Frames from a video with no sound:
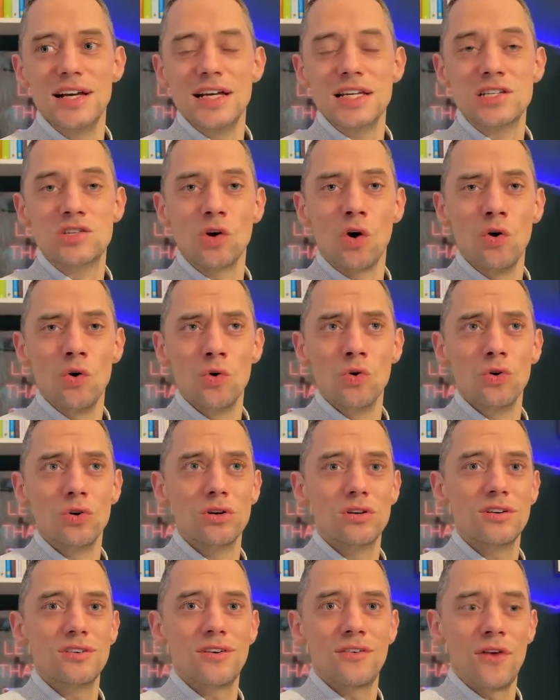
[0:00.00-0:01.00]
So,
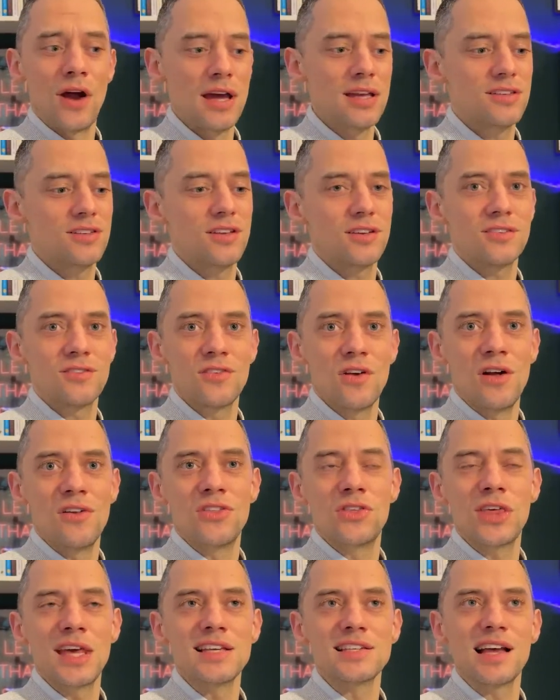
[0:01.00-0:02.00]
right,
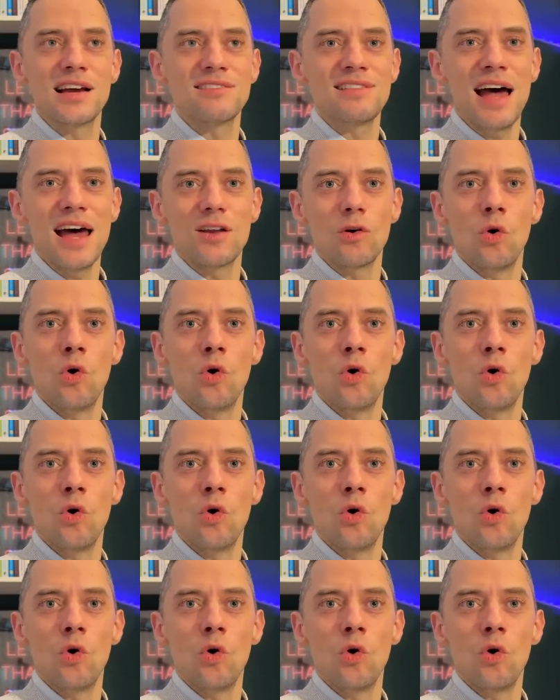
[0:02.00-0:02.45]
things like that.